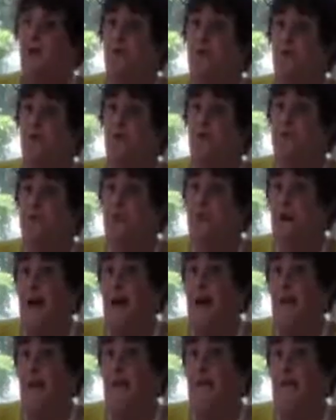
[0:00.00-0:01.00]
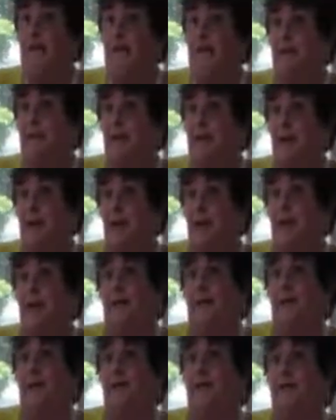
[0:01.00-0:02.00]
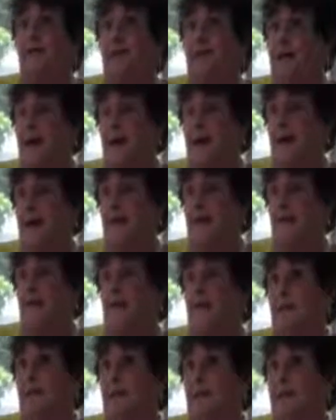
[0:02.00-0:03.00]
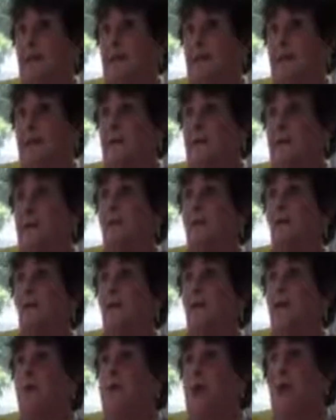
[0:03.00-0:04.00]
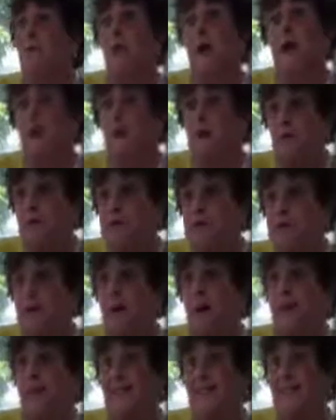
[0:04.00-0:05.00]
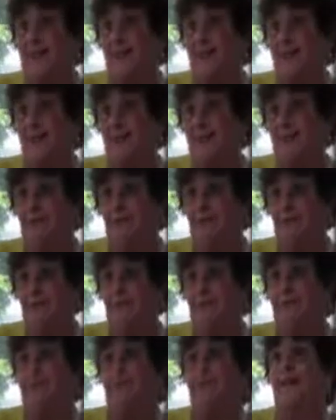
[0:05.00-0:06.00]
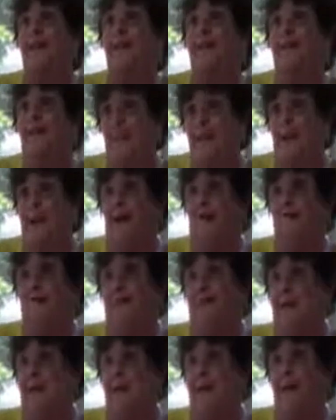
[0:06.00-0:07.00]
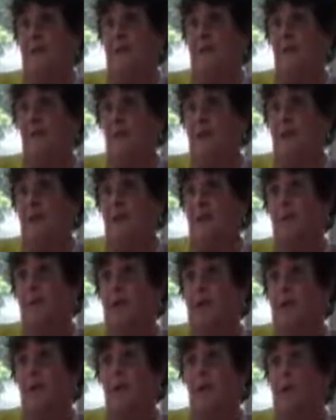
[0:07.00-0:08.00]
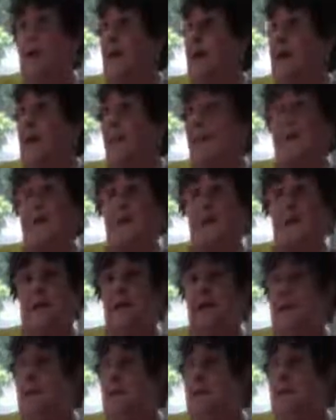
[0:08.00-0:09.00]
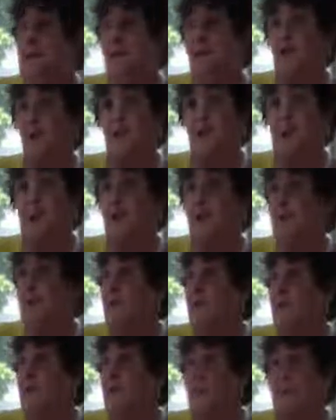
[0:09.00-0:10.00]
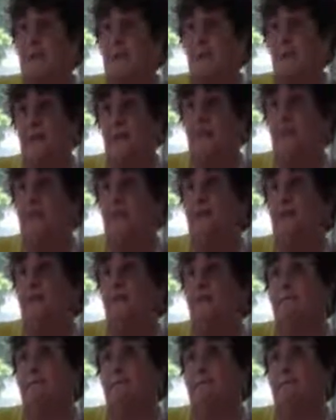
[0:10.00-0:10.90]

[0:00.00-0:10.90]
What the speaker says: the fact that they were held responsible for it, that was the important part. And I think that is such a powerful message.